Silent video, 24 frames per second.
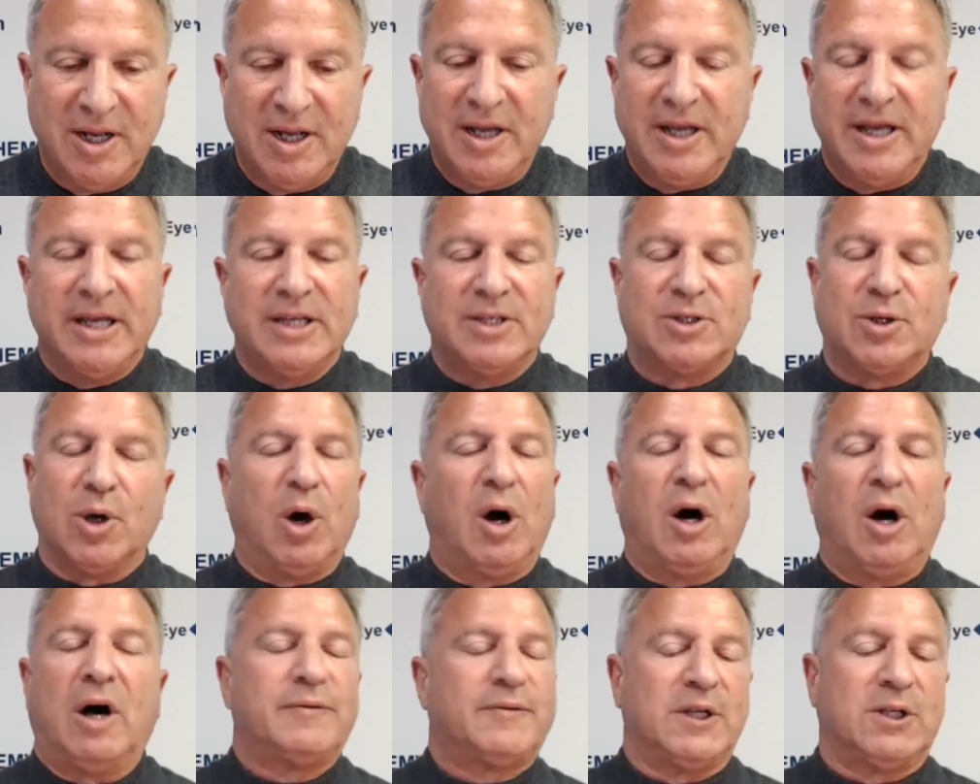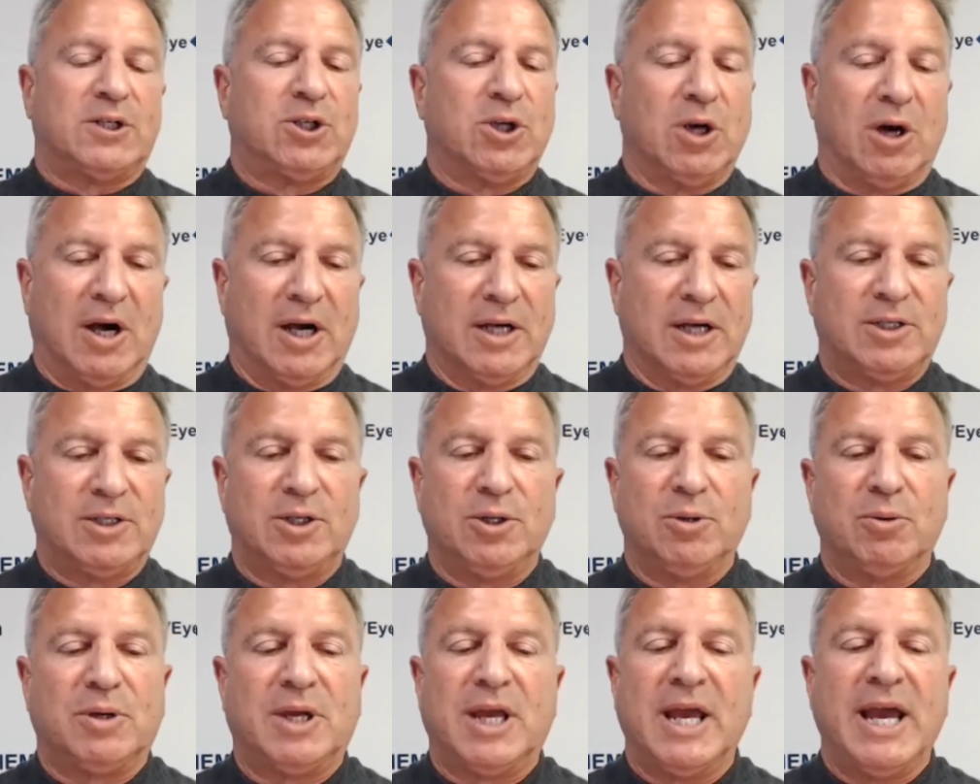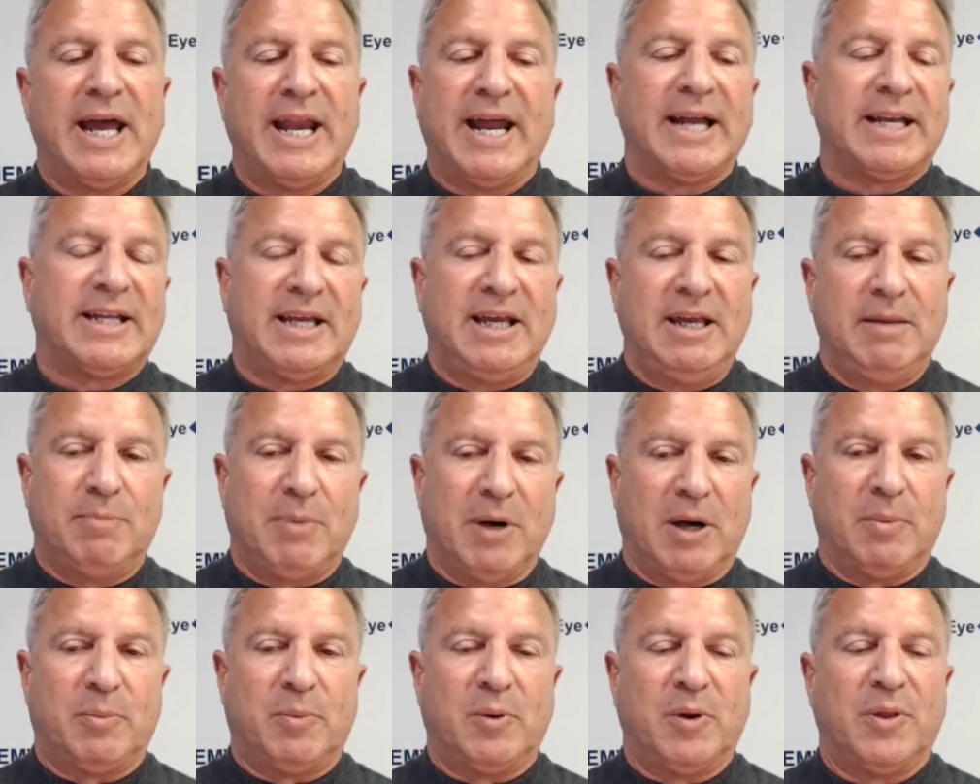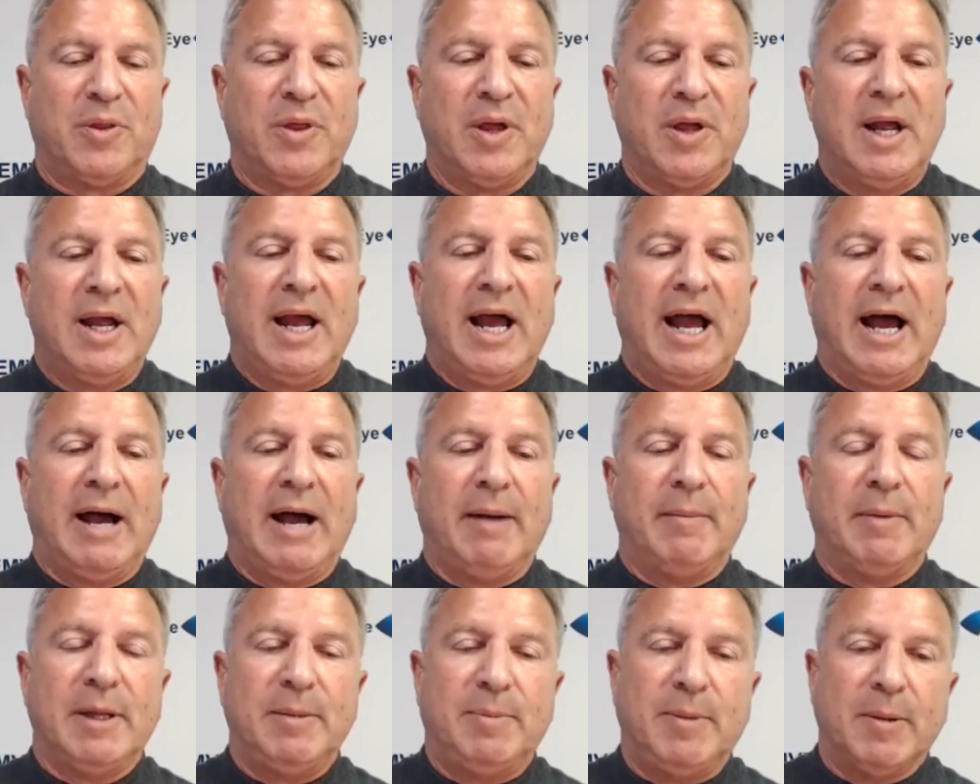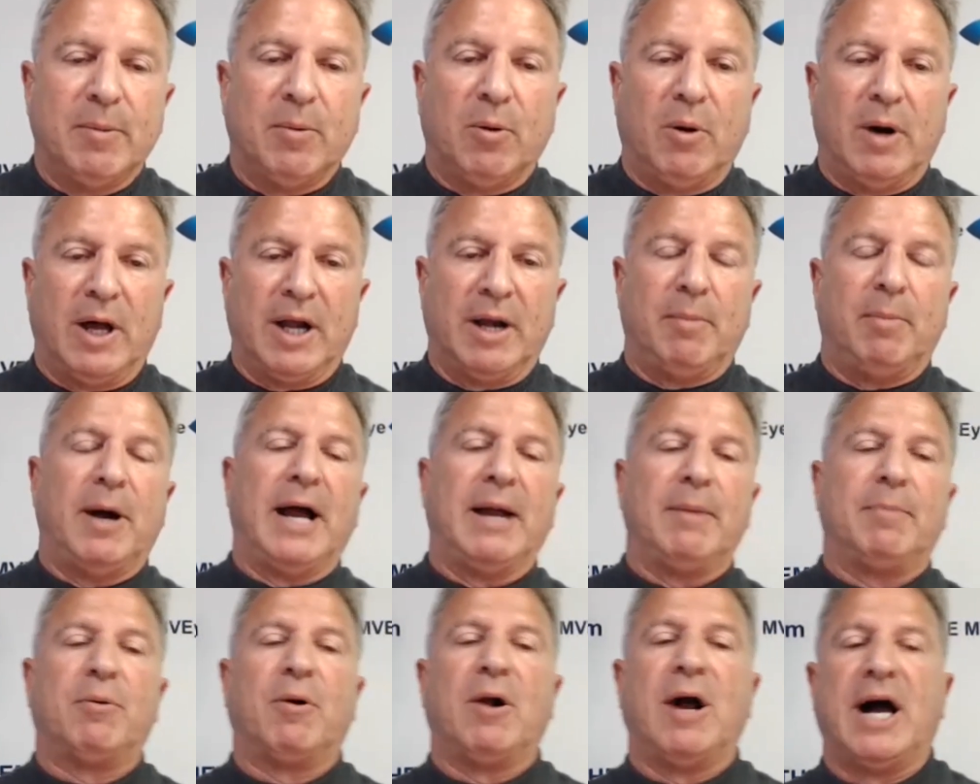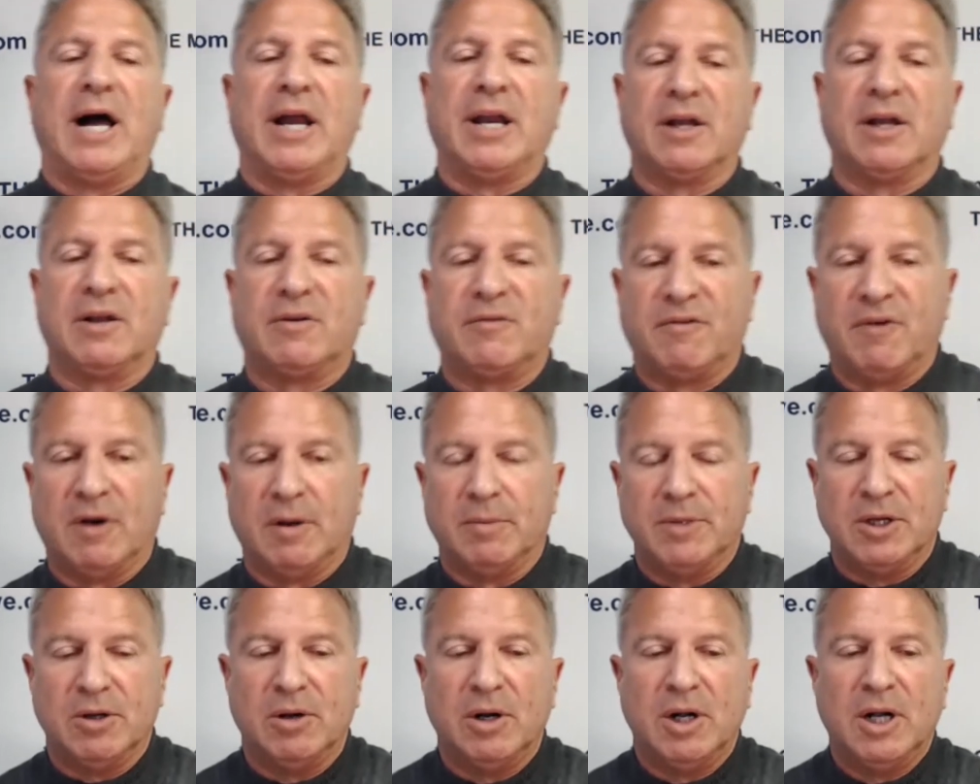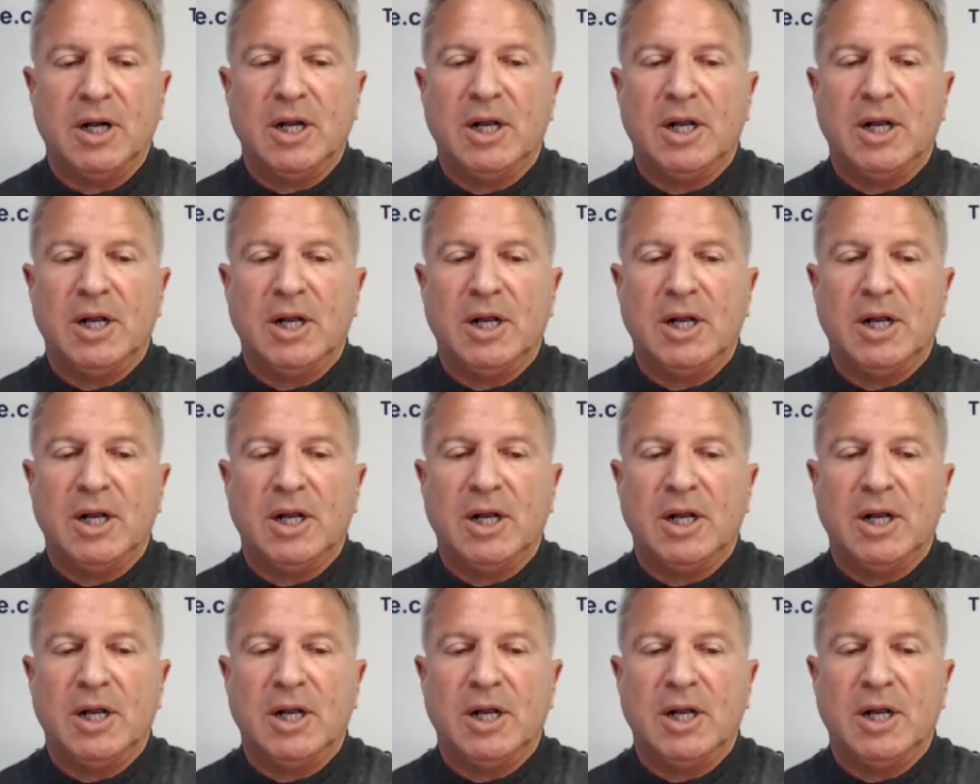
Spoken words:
is off the charts. You cannot keep up with how many people want to buy product from you.